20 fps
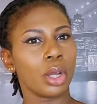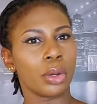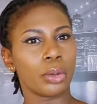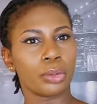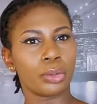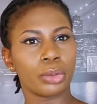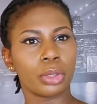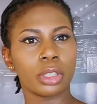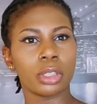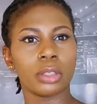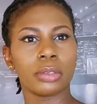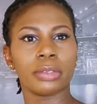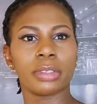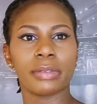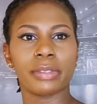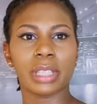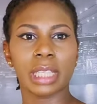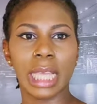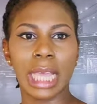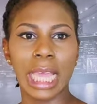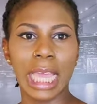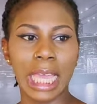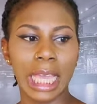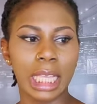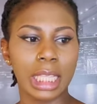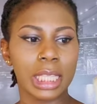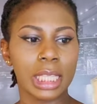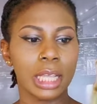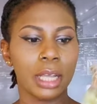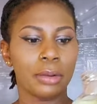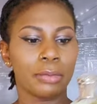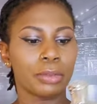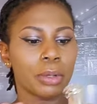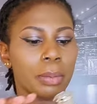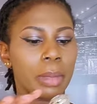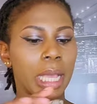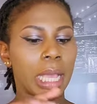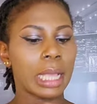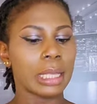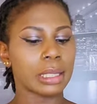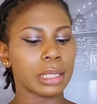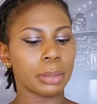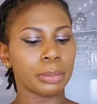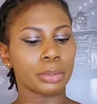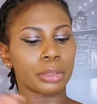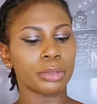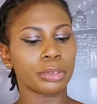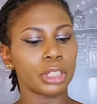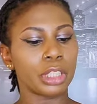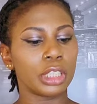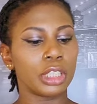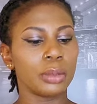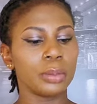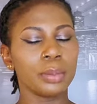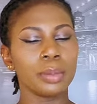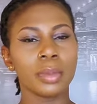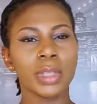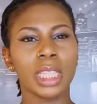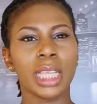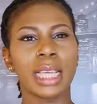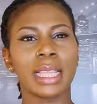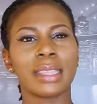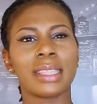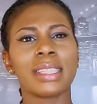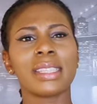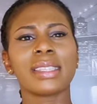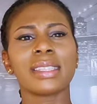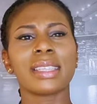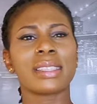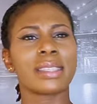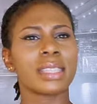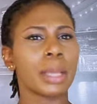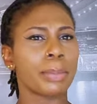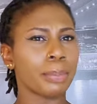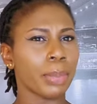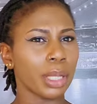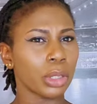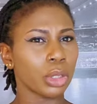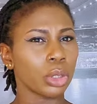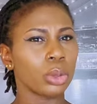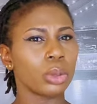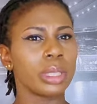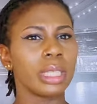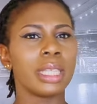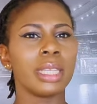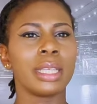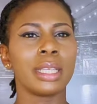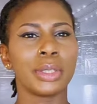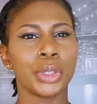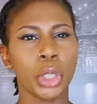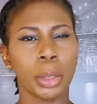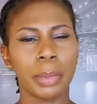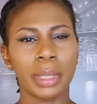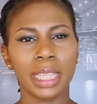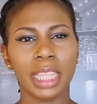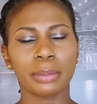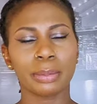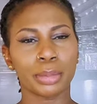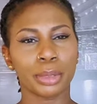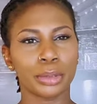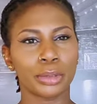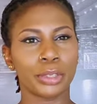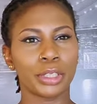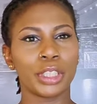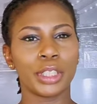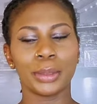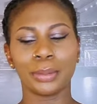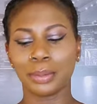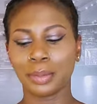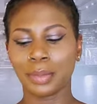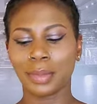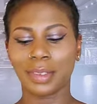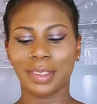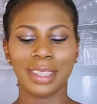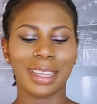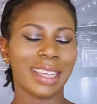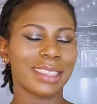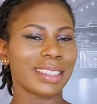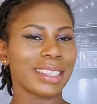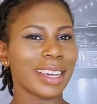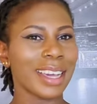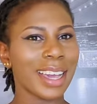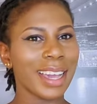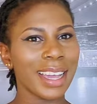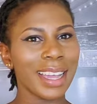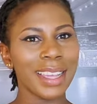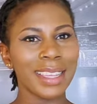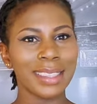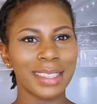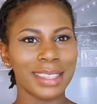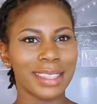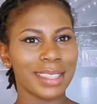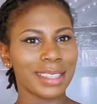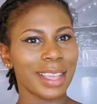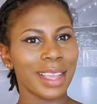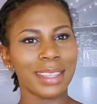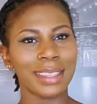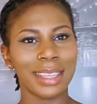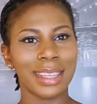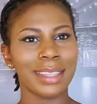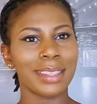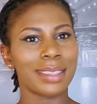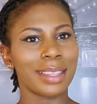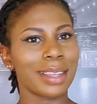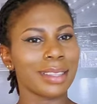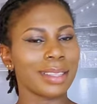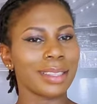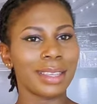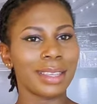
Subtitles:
Royal 58 from Hessa Perfume. This is a patchouli dominant perfume. And I decided that